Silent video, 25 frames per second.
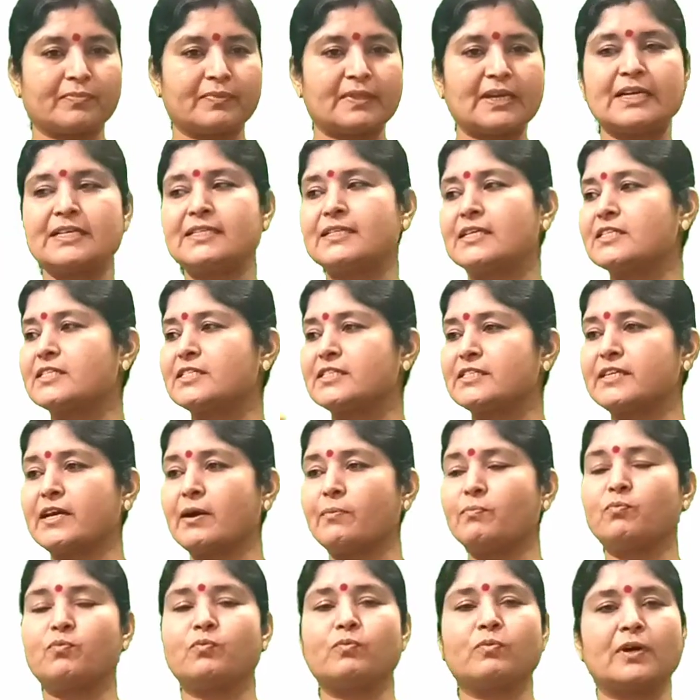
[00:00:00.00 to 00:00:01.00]
That is the
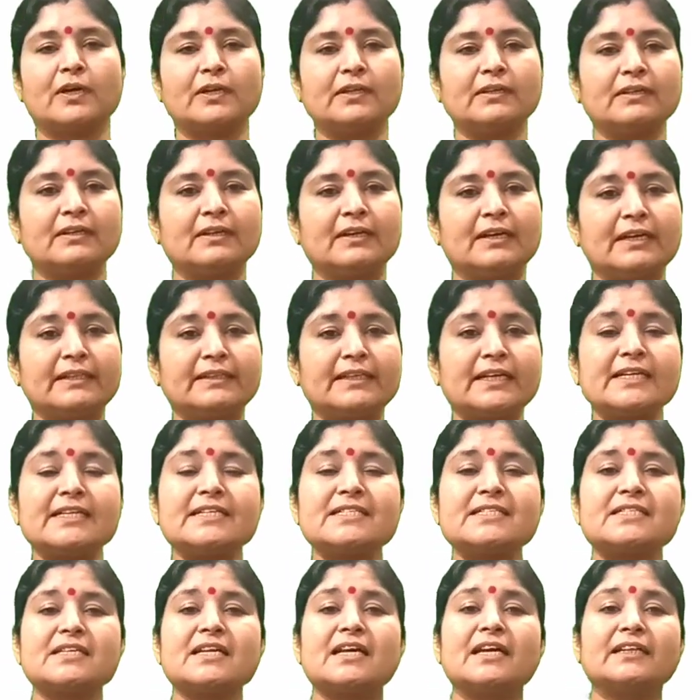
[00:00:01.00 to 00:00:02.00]
step 1. That
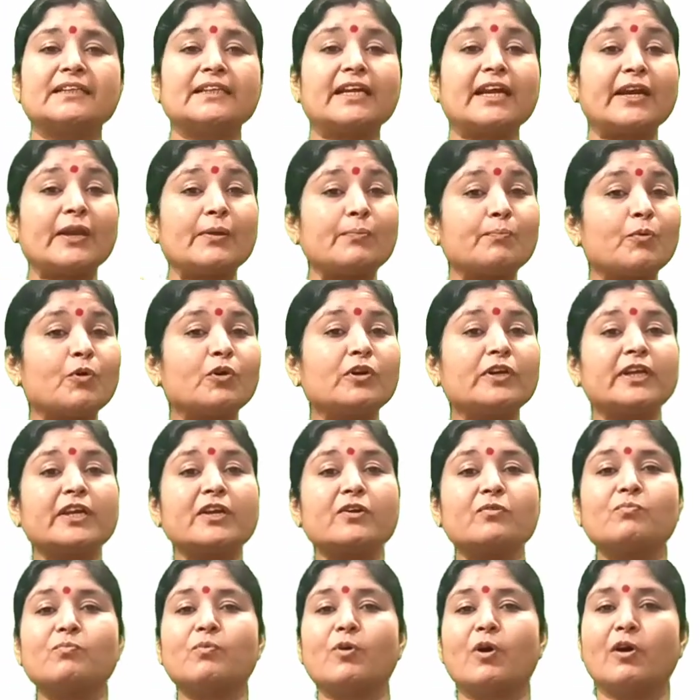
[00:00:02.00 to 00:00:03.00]
is the
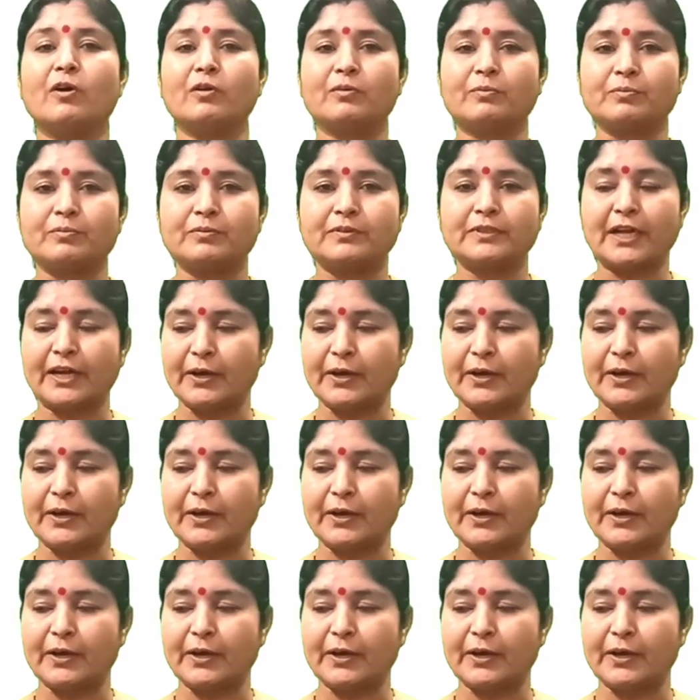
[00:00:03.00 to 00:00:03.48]
reporting verb.